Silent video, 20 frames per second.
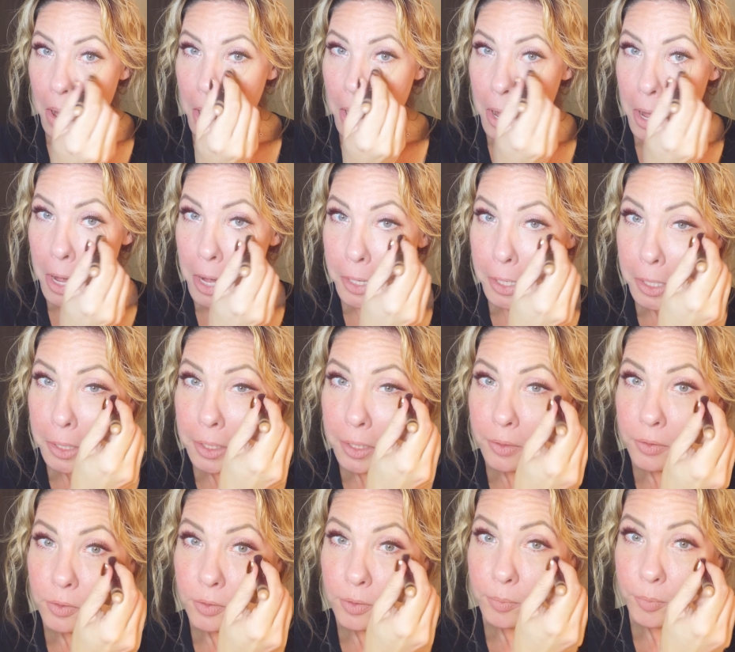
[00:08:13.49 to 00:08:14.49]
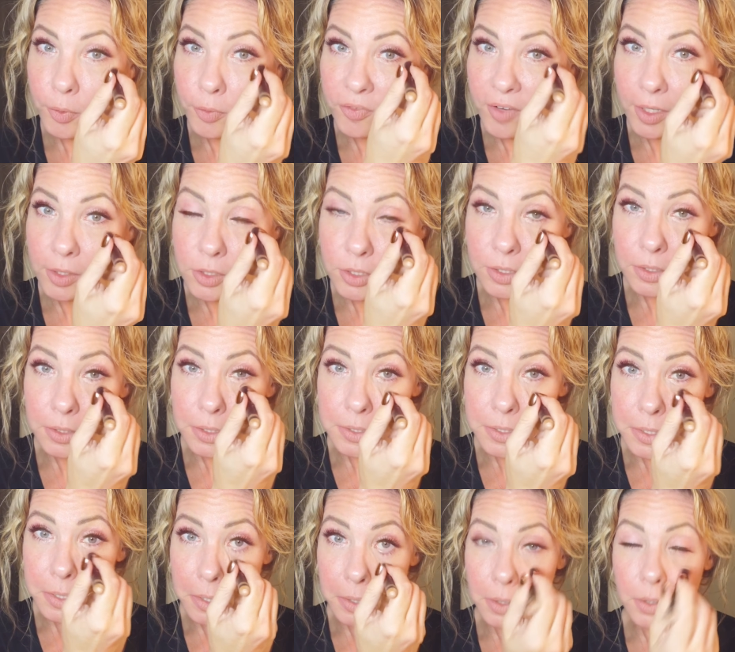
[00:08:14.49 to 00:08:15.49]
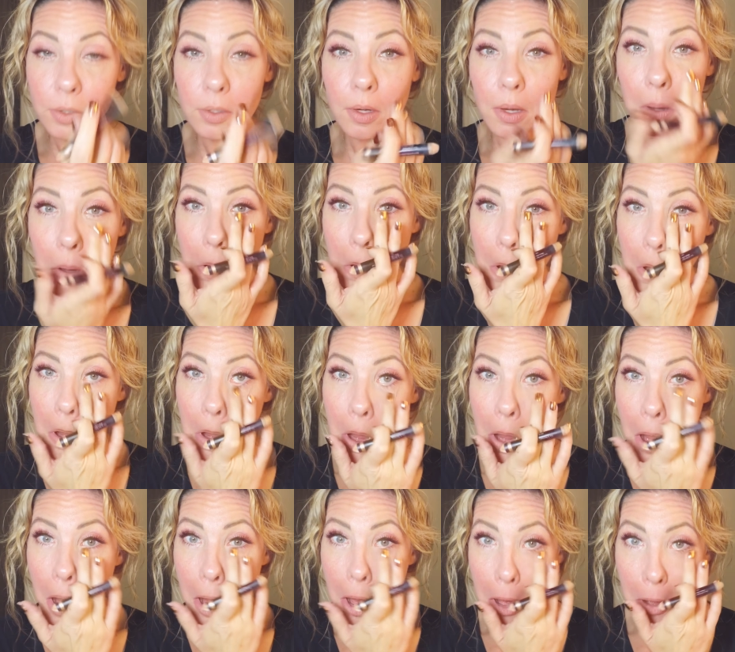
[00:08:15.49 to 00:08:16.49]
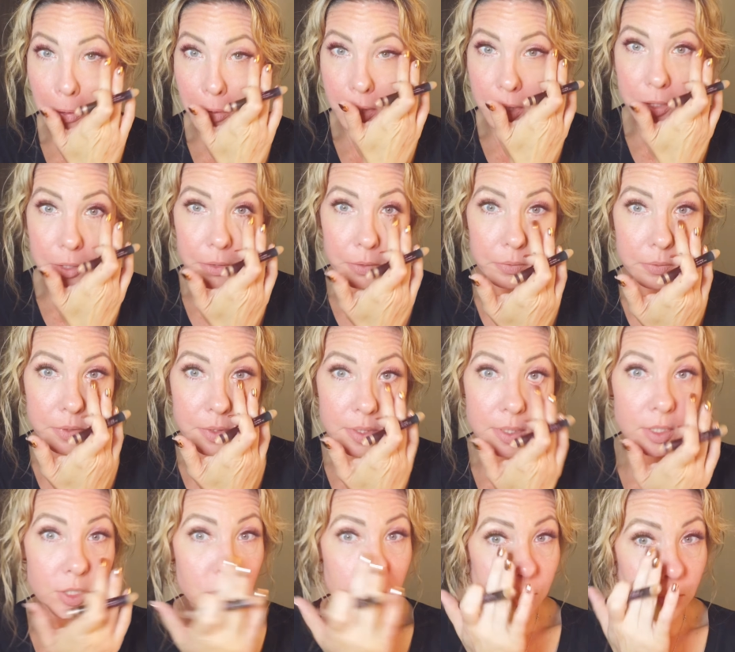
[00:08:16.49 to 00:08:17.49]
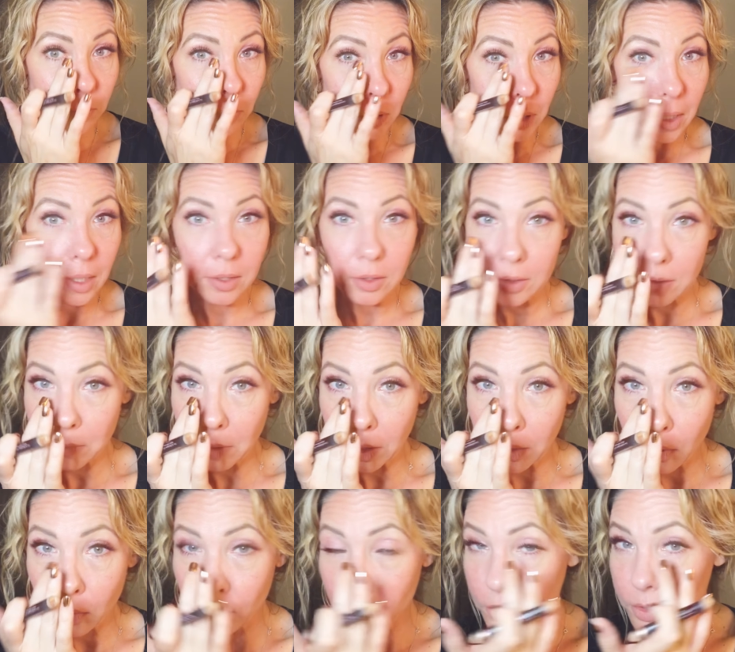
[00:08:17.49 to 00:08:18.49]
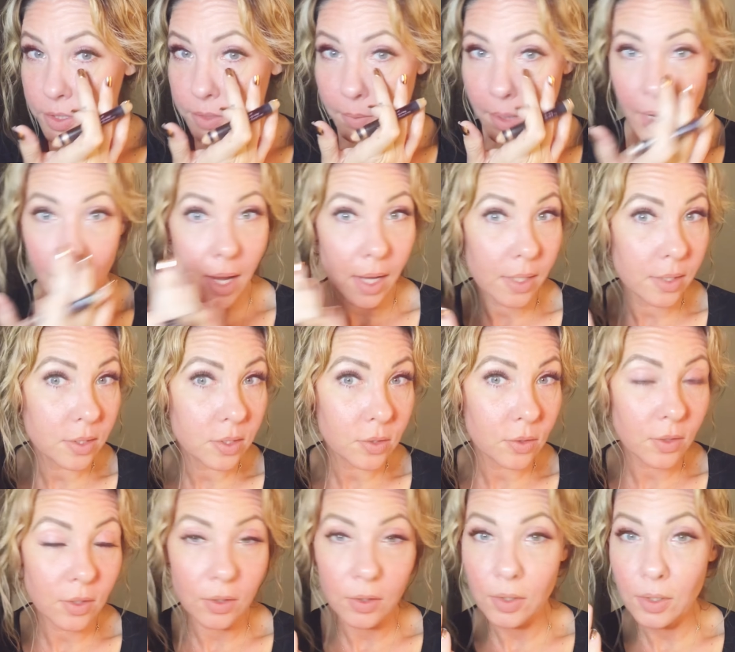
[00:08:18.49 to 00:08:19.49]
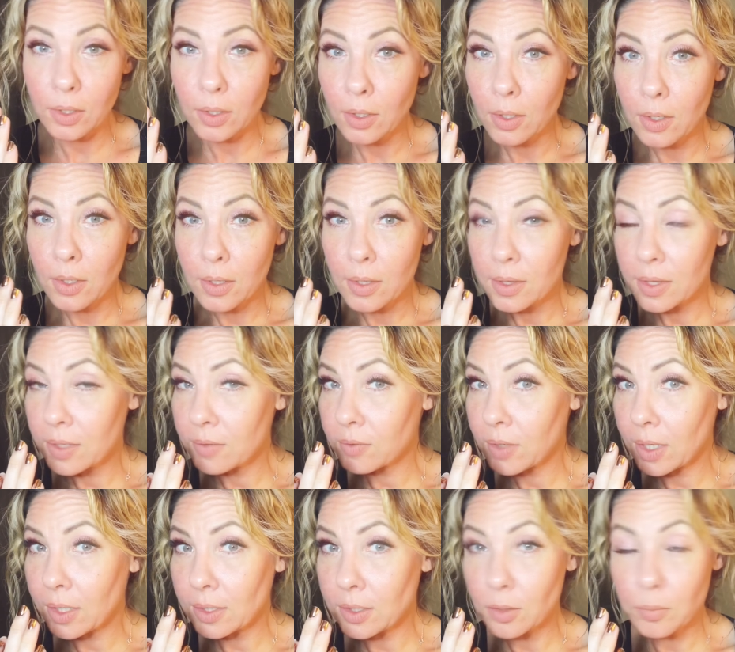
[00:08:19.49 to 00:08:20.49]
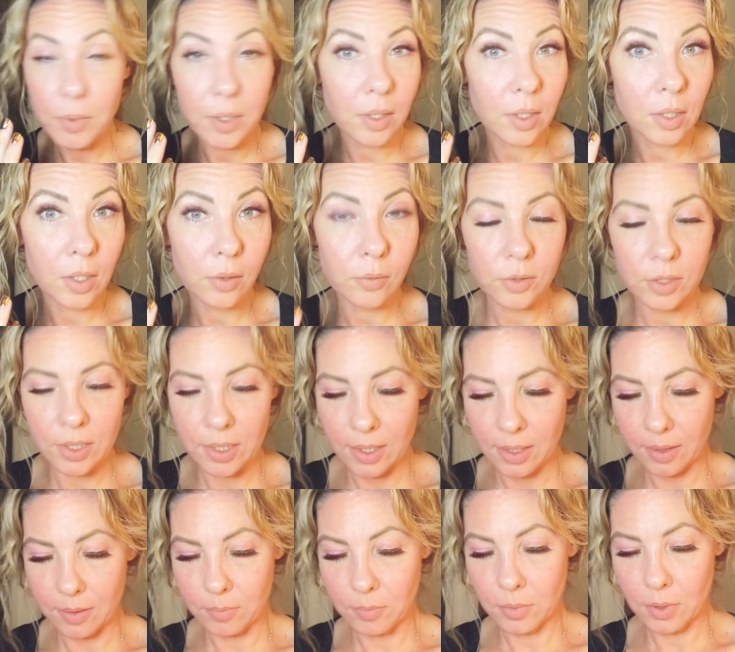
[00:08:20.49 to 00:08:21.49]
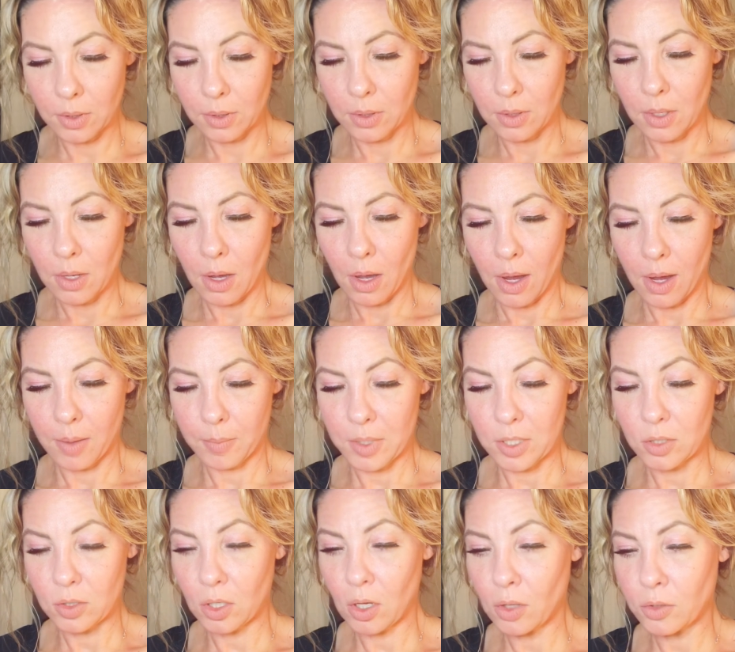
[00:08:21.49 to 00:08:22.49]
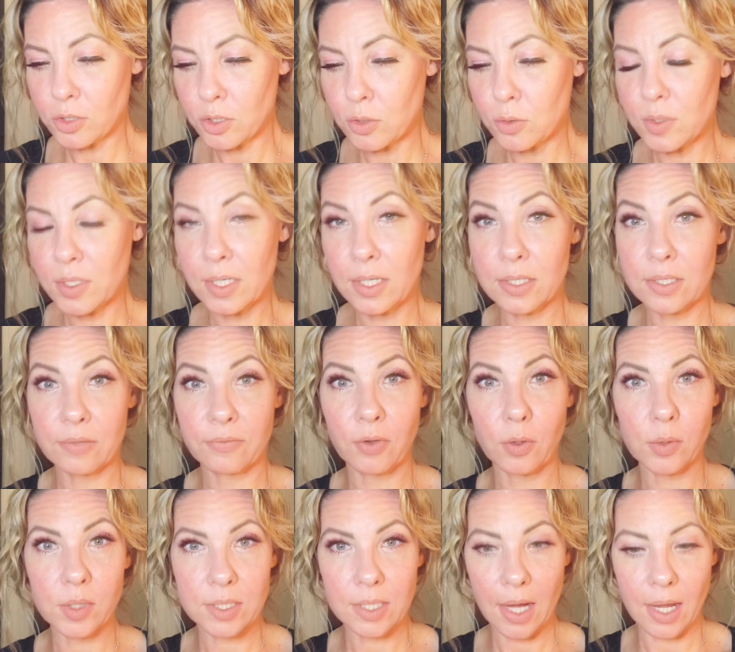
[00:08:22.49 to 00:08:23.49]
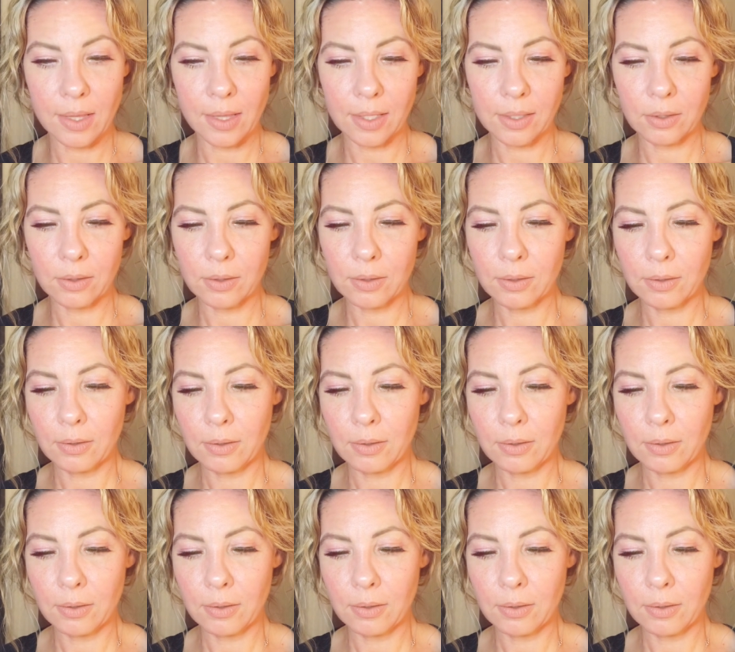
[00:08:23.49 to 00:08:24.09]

And any other imperfection concealer. I already used the shimmer end in my corners of my eyes, so they've got a little bit of glow to them. And you can also use it as a focused highlighter